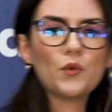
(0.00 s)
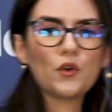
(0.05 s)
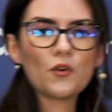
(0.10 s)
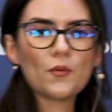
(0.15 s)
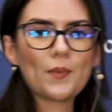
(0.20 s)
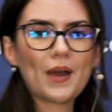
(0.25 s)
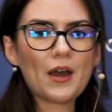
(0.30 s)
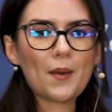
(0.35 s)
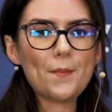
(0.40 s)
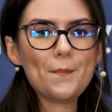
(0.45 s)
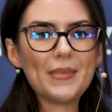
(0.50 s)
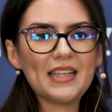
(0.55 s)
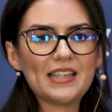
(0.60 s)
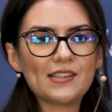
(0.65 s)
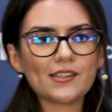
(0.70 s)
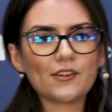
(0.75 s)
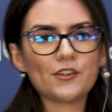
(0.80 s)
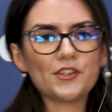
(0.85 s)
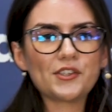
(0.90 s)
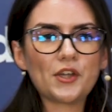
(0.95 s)
we're about a
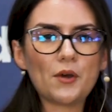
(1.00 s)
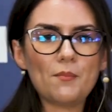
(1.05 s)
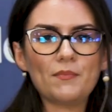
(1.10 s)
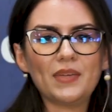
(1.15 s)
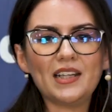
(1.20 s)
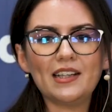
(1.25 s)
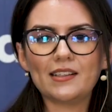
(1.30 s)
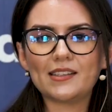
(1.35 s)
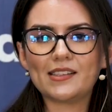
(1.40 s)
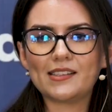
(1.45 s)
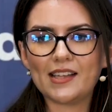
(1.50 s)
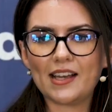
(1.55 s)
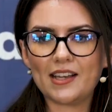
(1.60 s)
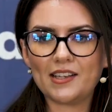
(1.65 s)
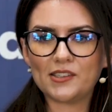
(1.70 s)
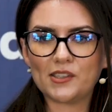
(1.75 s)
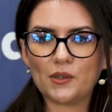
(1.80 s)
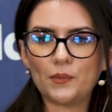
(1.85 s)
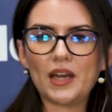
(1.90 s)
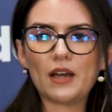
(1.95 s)
mid-sized company, I'd
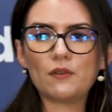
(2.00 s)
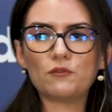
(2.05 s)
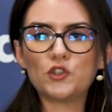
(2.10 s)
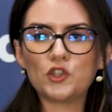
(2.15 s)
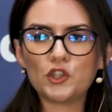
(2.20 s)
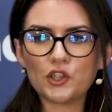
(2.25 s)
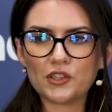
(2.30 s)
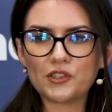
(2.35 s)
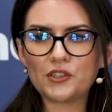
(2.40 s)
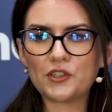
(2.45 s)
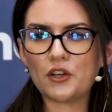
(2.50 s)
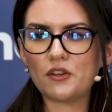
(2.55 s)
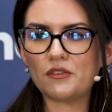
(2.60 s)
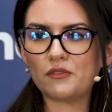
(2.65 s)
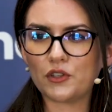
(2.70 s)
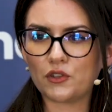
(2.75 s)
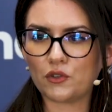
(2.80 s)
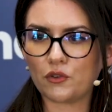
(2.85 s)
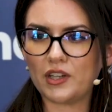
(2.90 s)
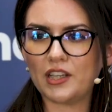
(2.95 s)
say, so we have just
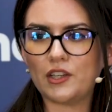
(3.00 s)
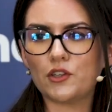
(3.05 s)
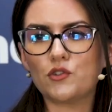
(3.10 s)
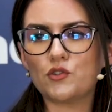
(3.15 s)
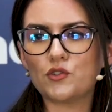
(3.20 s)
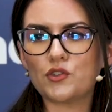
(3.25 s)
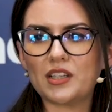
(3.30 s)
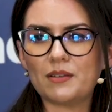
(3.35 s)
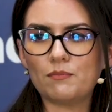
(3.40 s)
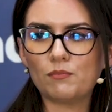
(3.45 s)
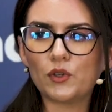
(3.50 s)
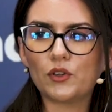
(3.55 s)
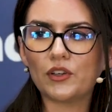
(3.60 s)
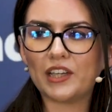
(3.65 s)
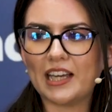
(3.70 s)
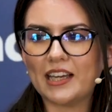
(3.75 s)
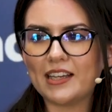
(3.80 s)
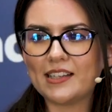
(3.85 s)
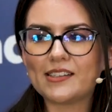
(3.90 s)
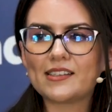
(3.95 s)
over 300
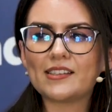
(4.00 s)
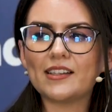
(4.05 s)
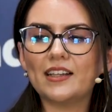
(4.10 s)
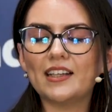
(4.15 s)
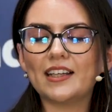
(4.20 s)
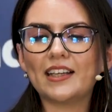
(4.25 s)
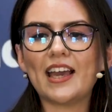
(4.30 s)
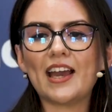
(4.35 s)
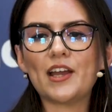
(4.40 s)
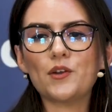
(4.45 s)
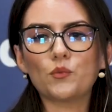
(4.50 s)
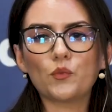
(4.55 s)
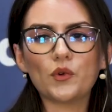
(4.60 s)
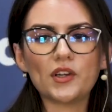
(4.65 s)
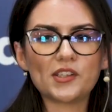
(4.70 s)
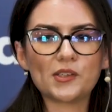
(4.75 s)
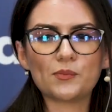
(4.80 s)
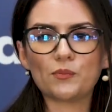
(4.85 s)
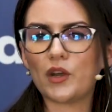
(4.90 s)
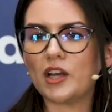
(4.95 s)
employees. And again,
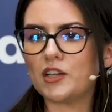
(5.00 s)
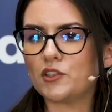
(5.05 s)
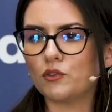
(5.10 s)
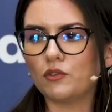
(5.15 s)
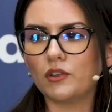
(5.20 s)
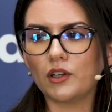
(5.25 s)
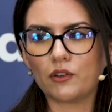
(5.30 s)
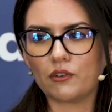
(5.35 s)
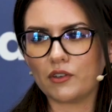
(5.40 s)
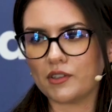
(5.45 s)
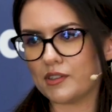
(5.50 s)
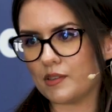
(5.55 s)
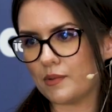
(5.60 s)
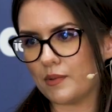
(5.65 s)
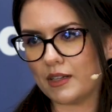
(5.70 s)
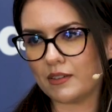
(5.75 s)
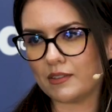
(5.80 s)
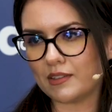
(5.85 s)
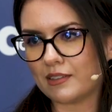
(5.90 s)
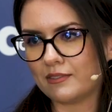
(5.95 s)
we're spread all across the
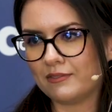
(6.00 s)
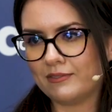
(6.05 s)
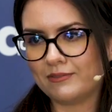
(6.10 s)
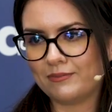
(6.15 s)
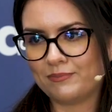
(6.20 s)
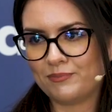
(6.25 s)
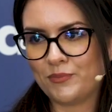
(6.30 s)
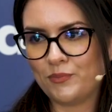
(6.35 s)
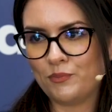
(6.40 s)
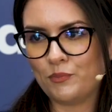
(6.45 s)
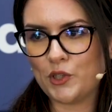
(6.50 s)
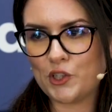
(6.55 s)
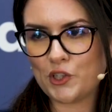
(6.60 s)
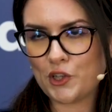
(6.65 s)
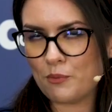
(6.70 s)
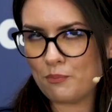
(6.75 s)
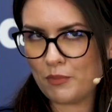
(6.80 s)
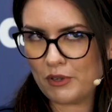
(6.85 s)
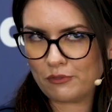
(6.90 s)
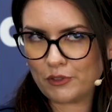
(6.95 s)
world, which
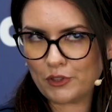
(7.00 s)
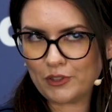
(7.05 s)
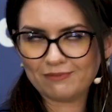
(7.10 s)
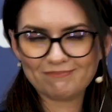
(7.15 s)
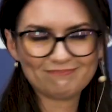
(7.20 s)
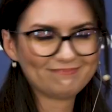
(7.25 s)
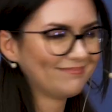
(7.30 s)
can be fun.